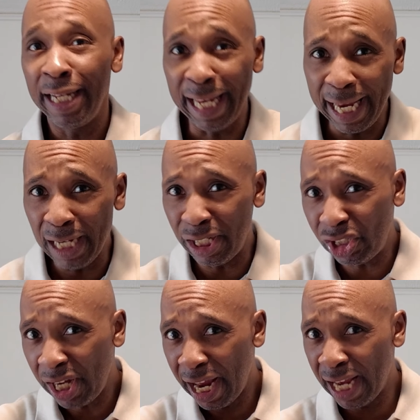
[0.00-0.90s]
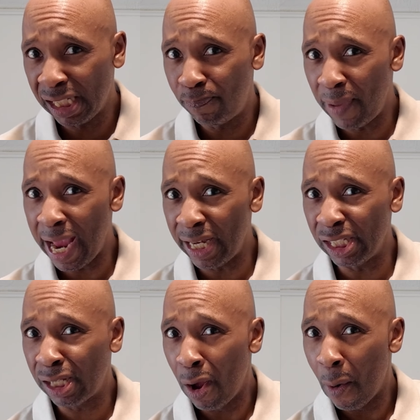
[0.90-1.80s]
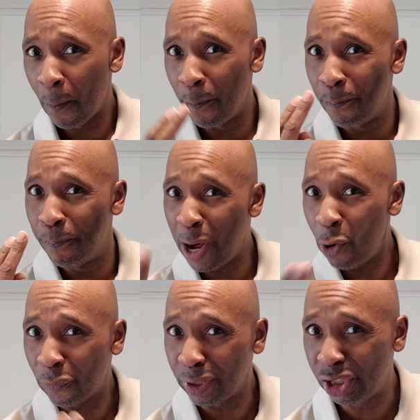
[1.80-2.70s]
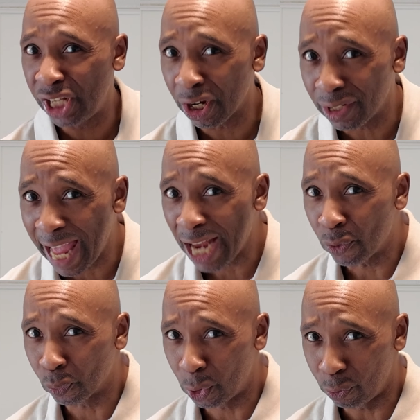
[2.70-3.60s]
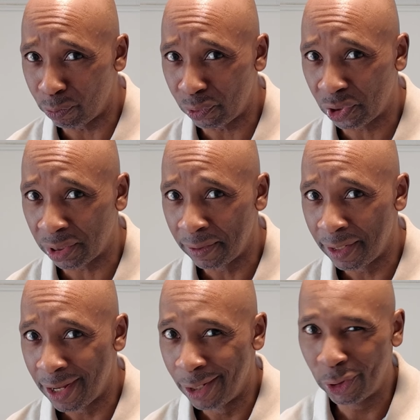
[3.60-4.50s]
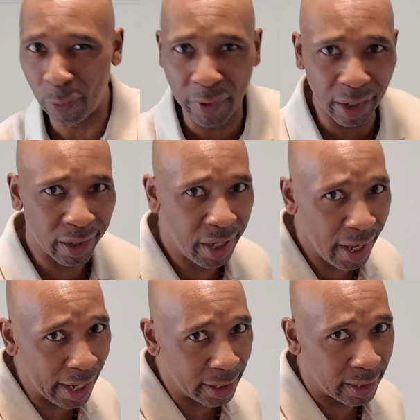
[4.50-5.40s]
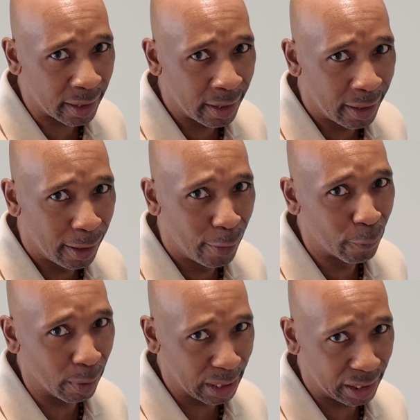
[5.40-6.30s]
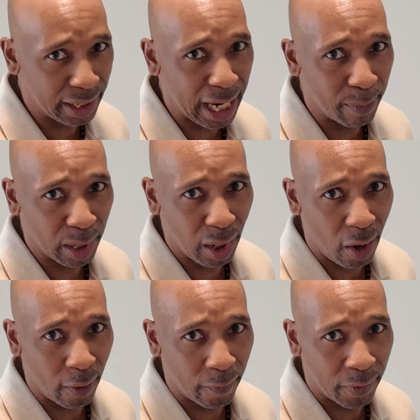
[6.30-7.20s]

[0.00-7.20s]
English and Spanish both share Latin roots, so they're cut from the same cloth.